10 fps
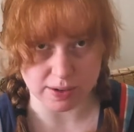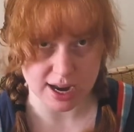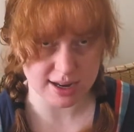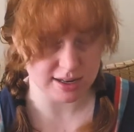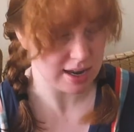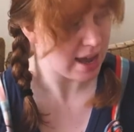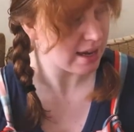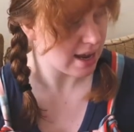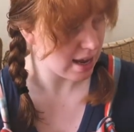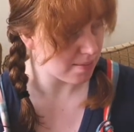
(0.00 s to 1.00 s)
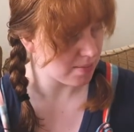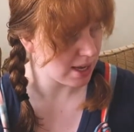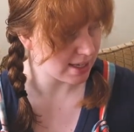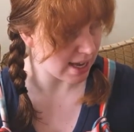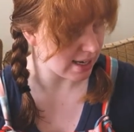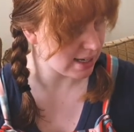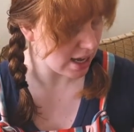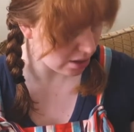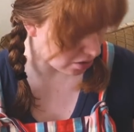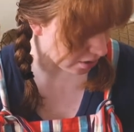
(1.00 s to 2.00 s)
written, and I'm excited to
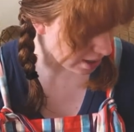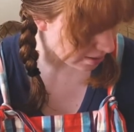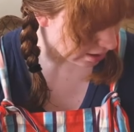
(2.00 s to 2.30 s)
get through it.